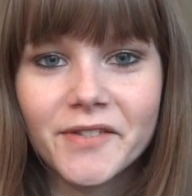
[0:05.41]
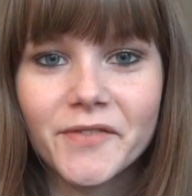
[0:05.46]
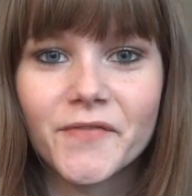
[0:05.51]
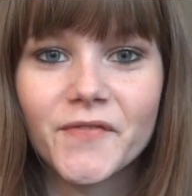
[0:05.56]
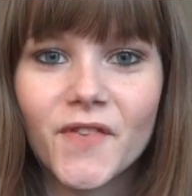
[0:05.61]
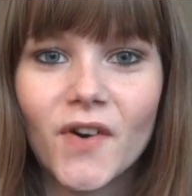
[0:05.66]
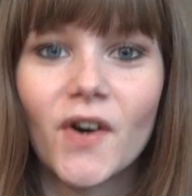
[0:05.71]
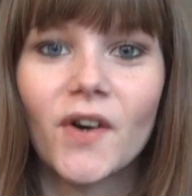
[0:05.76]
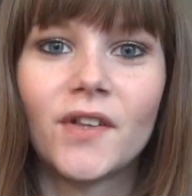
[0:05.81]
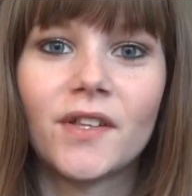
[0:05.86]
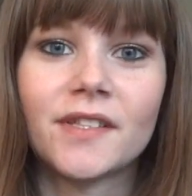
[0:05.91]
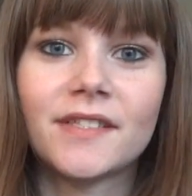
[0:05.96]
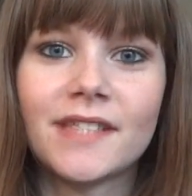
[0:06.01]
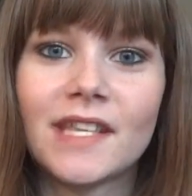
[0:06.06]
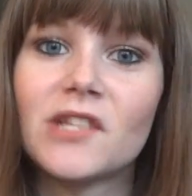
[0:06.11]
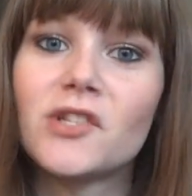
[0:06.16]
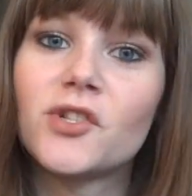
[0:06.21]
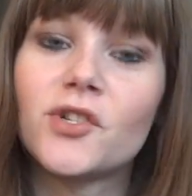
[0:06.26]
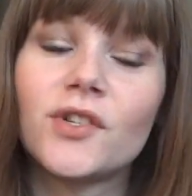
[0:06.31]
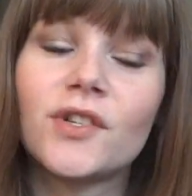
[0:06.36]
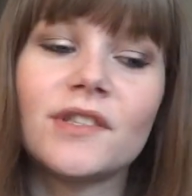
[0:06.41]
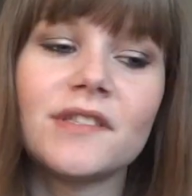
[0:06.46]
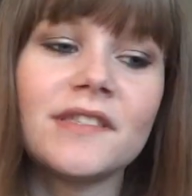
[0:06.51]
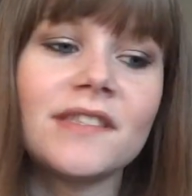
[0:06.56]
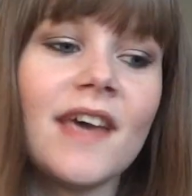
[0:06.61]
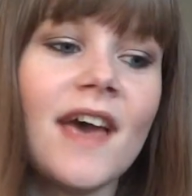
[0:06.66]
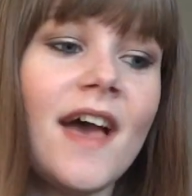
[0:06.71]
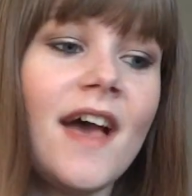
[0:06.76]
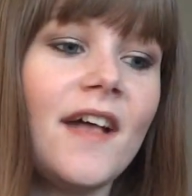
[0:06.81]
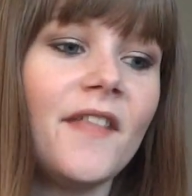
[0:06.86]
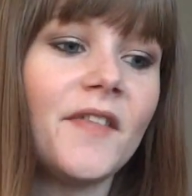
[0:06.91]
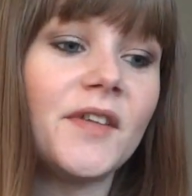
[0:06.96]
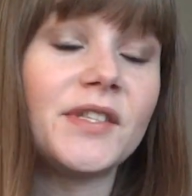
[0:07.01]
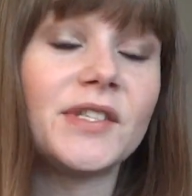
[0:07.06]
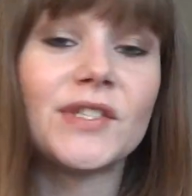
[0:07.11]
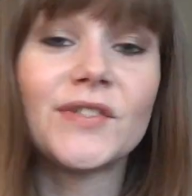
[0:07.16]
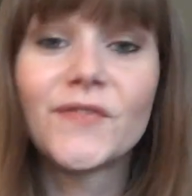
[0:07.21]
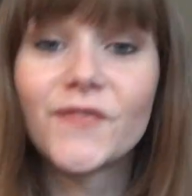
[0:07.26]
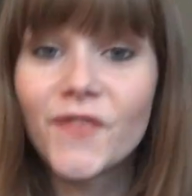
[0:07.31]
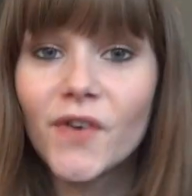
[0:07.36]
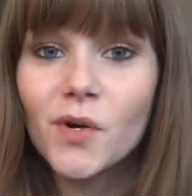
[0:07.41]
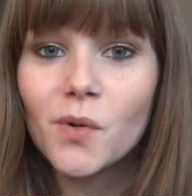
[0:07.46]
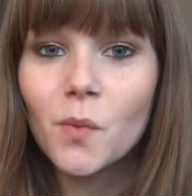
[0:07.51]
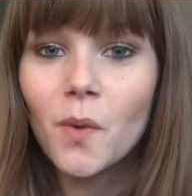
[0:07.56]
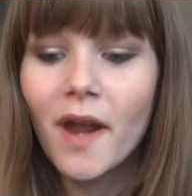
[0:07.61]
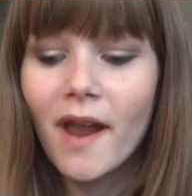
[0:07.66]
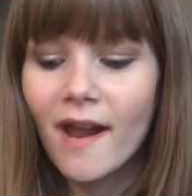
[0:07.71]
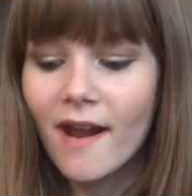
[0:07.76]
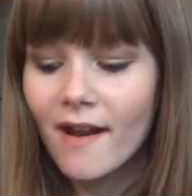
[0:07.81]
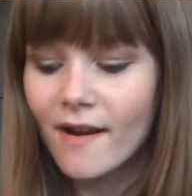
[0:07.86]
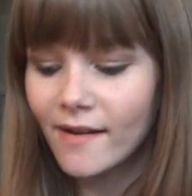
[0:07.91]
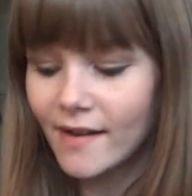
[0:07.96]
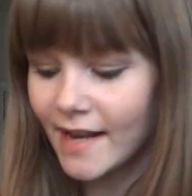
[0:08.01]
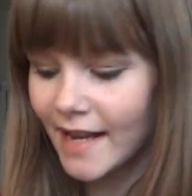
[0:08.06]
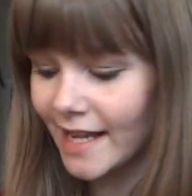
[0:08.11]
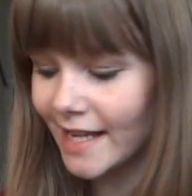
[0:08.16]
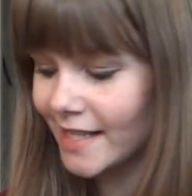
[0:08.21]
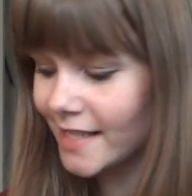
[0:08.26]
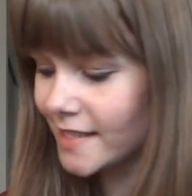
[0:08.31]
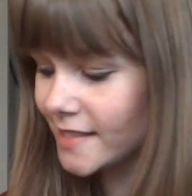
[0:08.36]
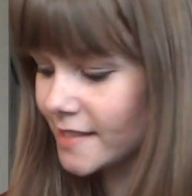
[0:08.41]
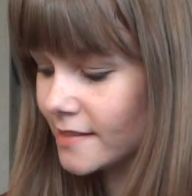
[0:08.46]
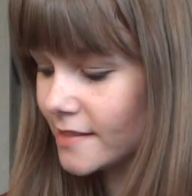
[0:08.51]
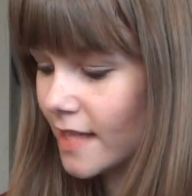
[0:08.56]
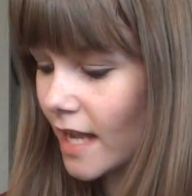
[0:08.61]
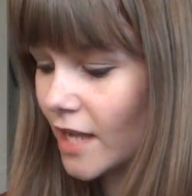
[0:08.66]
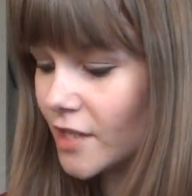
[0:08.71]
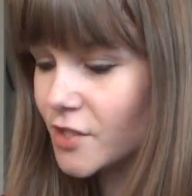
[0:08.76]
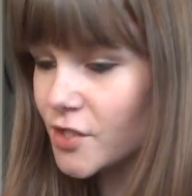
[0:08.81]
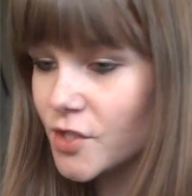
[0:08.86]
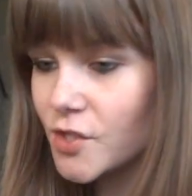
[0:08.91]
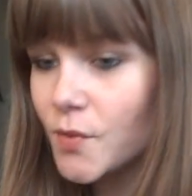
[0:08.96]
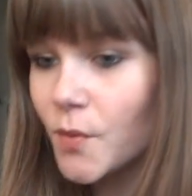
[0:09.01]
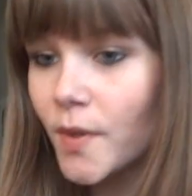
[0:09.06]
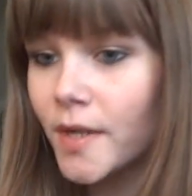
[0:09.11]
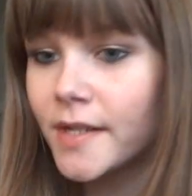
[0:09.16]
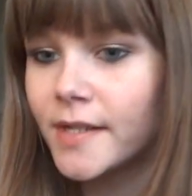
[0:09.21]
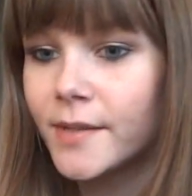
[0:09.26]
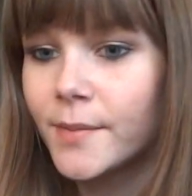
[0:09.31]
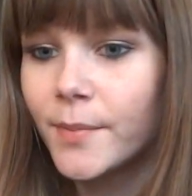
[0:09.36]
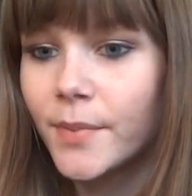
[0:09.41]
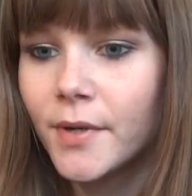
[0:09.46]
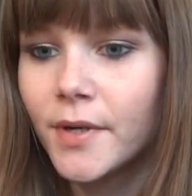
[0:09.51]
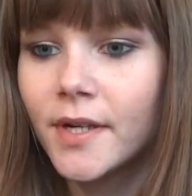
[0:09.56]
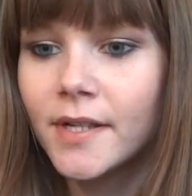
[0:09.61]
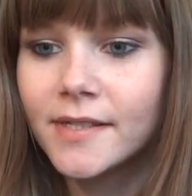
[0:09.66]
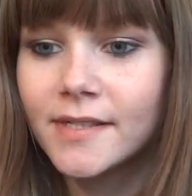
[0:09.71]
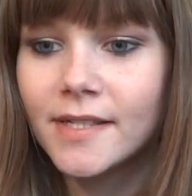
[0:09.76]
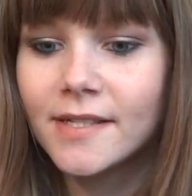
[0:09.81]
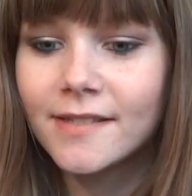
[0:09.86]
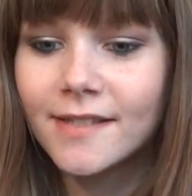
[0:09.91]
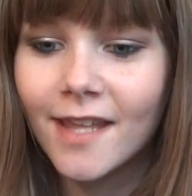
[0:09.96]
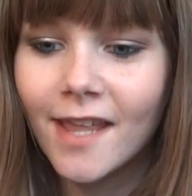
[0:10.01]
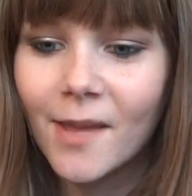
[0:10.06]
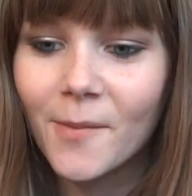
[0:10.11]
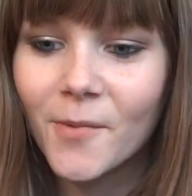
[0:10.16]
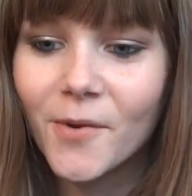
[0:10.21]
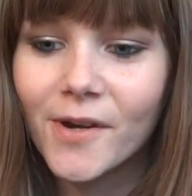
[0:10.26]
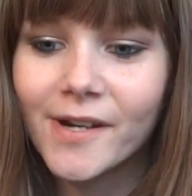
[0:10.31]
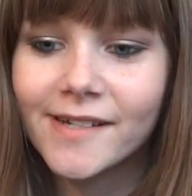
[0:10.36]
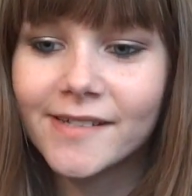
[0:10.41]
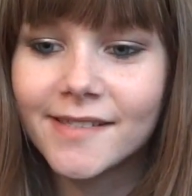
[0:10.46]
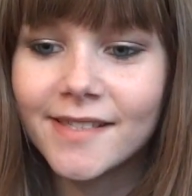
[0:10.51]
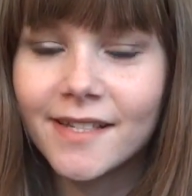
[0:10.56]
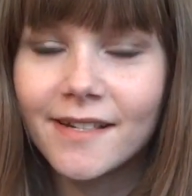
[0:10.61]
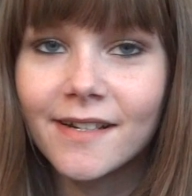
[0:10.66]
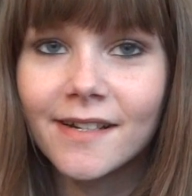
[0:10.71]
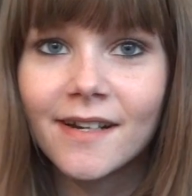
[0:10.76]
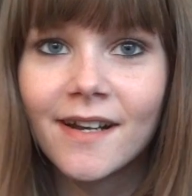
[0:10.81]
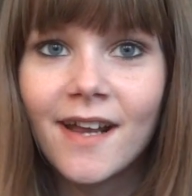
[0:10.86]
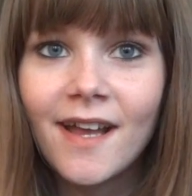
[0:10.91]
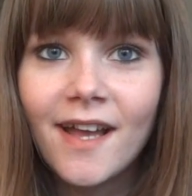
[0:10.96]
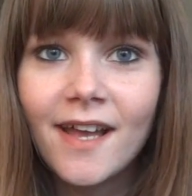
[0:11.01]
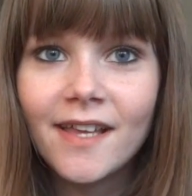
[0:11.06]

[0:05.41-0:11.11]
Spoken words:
of fall essentials. This is footwear, and I do want to put a disclaimer out there.